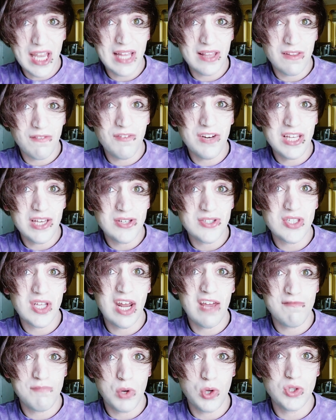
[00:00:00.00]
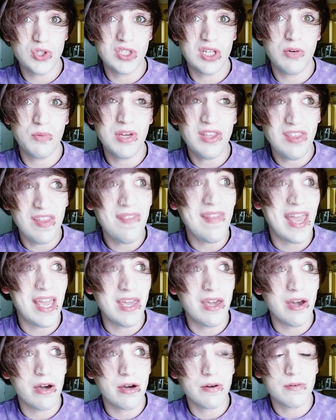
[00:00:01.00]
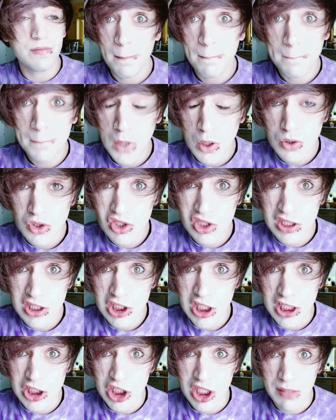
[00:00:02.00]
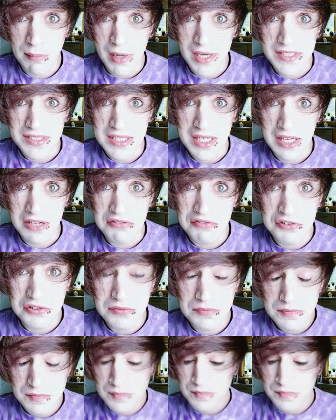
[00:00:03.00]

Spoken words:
and the videos that I've posted within that year, mostly judging myself.